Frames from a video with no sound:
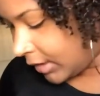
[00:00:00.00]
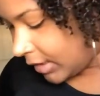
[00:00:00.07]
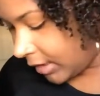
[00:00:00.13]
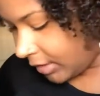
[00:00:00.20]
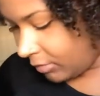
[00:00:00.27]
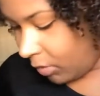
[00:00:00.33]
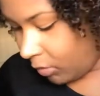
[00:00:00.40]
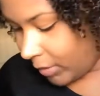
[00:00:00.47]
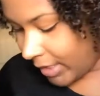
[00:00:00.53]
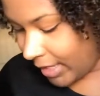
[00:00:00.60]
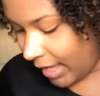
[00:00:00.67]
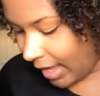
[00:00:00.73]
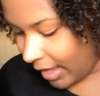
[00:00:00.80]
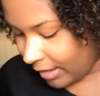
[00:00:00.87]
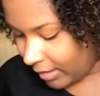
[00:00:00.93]
see what we
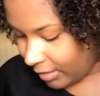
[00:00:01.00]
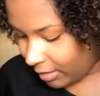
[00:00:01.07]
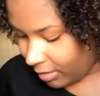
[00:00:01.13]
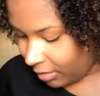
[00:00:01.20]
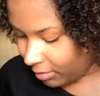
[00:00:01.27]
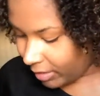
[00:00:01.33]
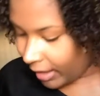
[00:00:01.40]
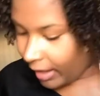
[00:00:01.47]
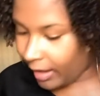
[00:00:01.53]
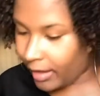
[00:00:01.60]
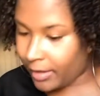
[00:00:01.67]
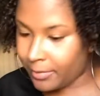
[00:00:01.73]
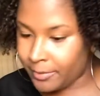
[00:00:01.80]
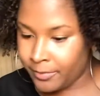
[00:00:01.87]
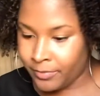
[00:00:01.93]
got here.
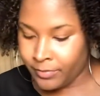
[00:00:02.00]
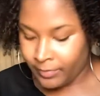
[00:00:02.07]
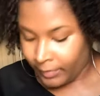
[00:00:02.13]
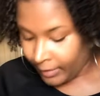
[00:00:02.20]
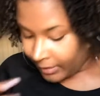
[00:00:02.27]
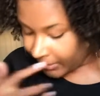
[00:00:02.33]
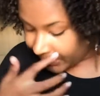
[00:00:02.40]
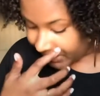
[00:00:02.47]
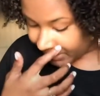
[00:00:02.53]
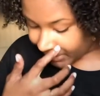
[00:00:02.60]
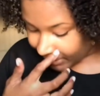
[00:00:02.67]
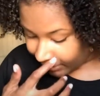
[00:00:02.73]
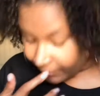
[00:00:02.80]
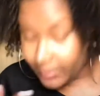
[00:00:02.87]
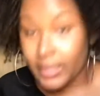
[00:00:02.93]
Okay. This is
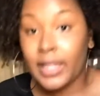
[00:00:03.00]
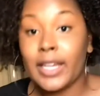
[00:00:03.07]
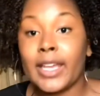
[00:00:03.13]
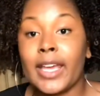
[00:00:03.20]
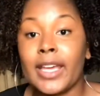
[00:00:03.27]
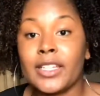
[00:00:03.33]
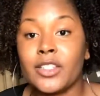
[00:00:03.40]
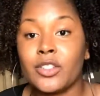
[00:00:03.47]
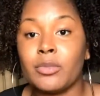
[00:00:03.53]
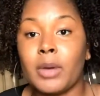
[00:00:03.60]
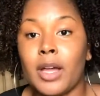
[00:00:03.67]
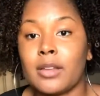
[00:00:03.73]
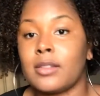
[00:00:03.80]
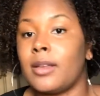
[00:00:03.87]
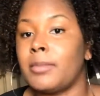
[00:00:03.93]
definitely a Cantu
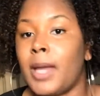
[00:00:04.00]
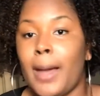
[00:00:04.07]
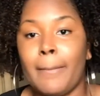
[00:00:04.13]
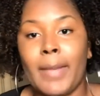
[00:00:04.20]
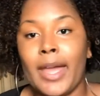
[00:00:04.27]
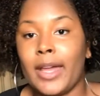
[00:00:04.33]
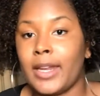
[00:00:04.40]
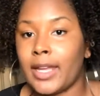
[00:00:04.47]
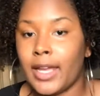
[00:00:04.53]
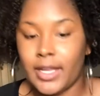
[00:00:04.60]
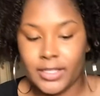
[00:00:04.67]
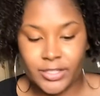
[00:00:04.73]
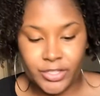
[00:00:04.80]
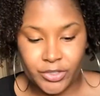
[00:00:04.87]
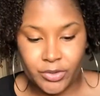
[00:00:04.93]
box. I'm not mad at
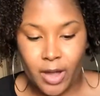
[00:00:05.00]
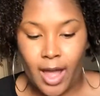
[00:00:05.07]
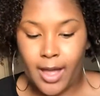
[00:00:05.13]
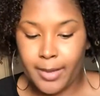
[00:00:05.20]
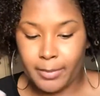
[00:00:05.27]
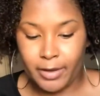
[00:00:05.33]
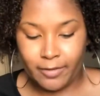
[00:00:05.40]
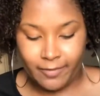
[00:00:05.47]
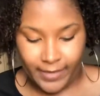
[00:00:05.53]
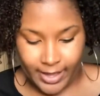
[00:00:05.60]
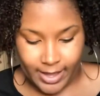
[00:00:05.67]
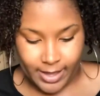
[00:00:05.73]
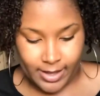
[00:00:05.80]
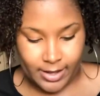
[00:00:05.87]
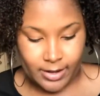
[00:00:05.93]
Cantu. I am a
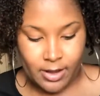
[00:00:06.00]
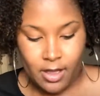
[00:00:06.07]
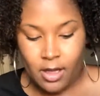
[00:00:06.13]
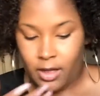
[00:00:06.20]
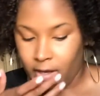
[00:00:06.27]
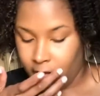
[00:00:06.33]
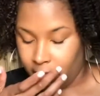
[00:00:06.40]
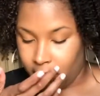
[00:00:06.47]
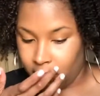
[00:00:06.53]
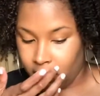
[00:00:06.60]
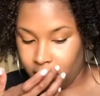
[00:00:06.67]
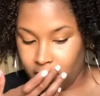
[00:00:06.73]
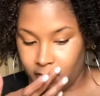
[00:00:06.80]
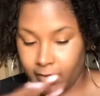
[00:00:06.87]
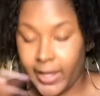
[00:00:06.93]
fan
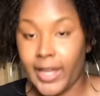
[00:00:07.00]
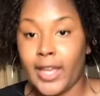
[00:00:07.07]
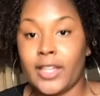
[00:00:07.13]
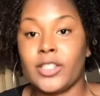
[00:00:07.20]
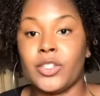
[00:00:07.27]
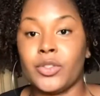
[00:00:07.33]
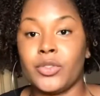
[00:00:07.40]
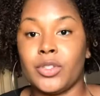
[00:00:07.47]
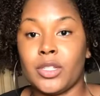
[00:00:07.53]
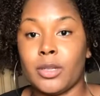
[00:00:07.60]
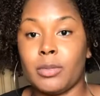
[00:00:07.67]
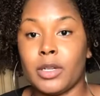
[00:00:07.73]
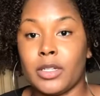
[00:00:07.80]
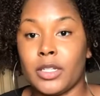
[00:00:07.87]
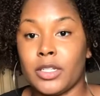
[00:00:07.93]
of Cantu's
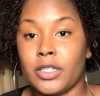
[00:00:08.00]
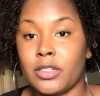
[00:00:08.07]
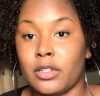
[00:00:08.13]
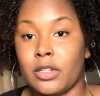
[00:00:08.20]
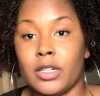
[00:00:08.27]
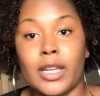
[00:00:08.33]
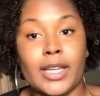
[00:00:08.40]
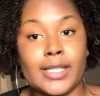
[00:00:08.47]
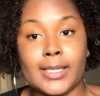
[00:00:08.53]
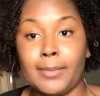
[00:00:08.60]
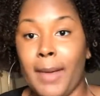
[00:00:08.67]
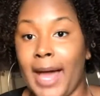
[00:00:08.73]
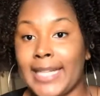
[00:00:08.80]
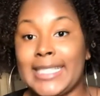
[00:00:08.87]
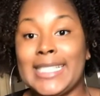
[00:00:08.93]
deep conditioner. That's
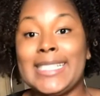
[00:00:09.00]
my